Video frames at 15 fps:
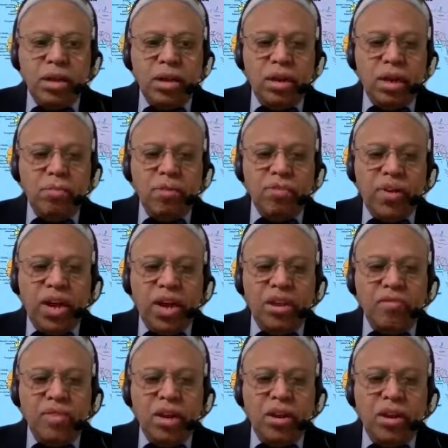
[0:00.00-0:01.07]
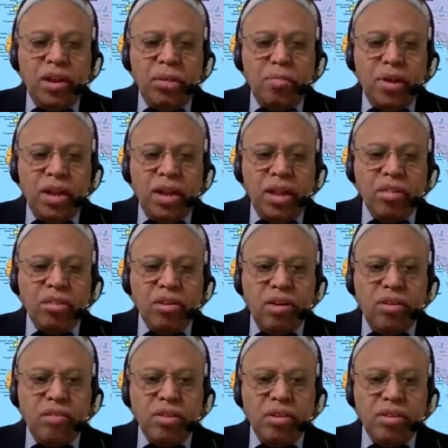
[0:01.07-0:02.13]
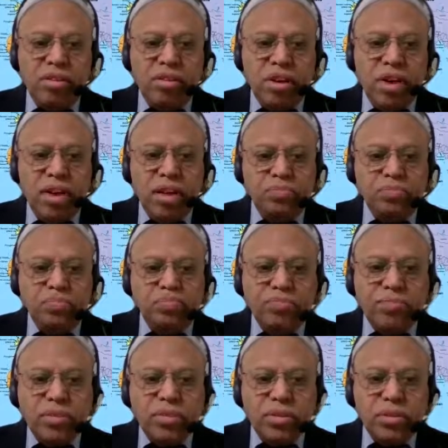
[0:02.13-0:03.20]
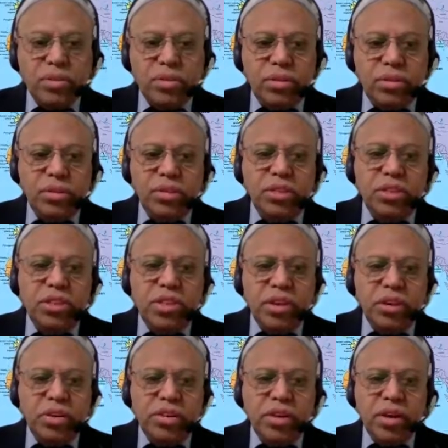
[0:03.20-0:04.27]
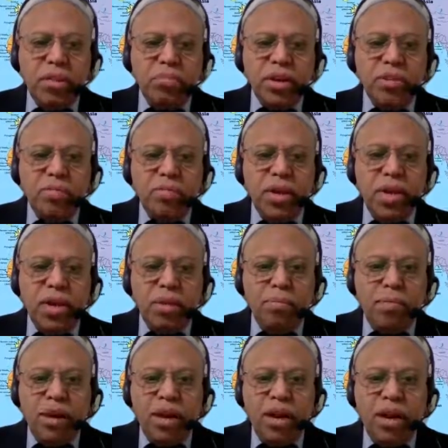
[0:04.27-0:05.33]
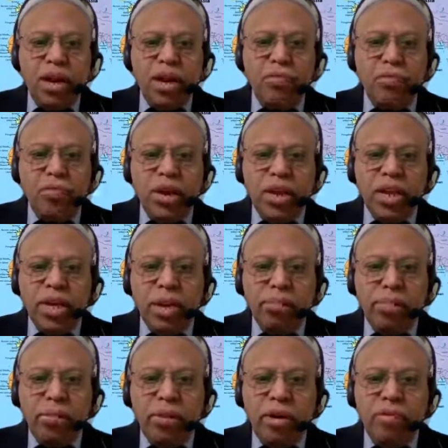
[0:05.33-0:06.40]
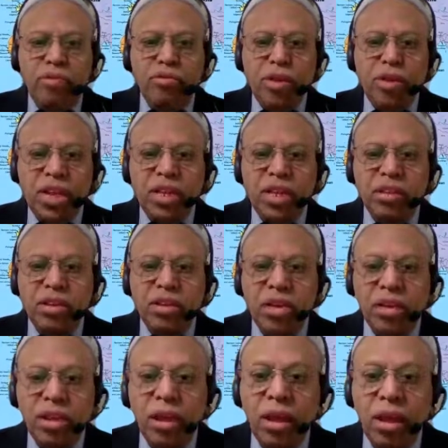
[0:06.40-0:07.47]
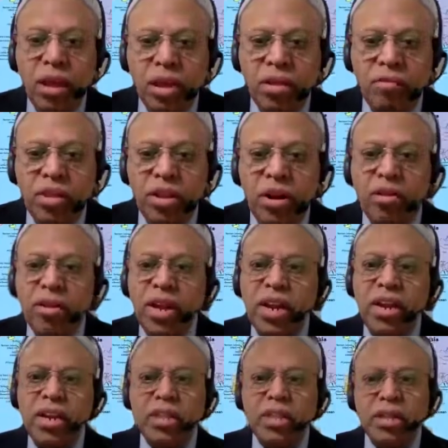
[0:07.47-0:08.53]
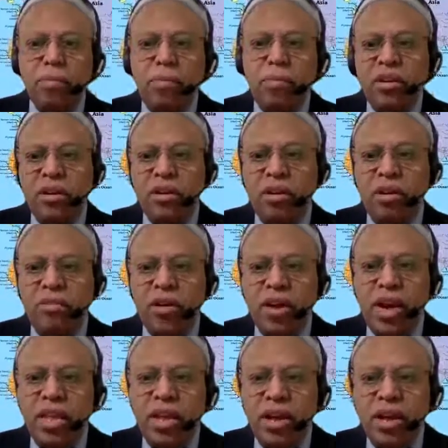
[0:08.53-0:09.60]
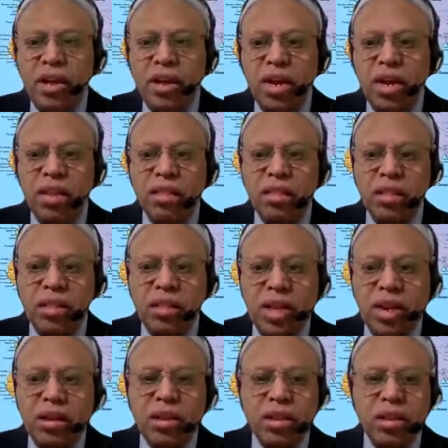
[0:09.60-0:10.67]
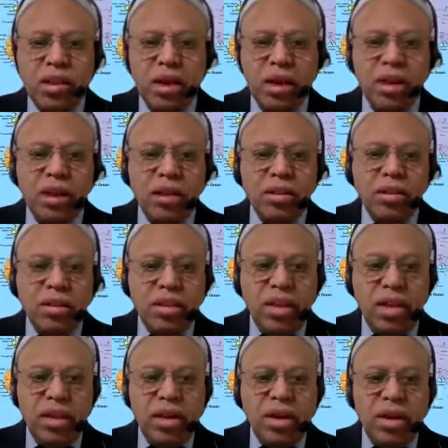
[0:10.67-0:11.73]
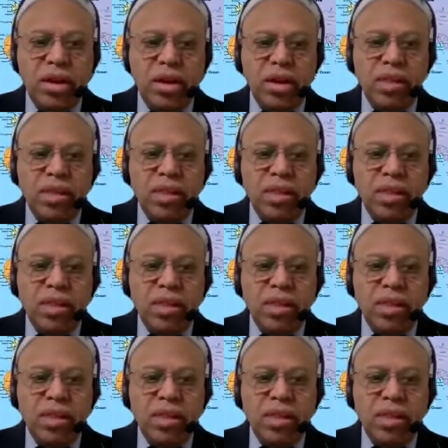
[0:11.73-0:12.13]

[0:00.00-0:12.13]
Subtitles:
Number 5, independence of judiciary. Judiciary must be independent and fully capable of doing justice without any discrimination of religion, race, sex, colors, gender, rich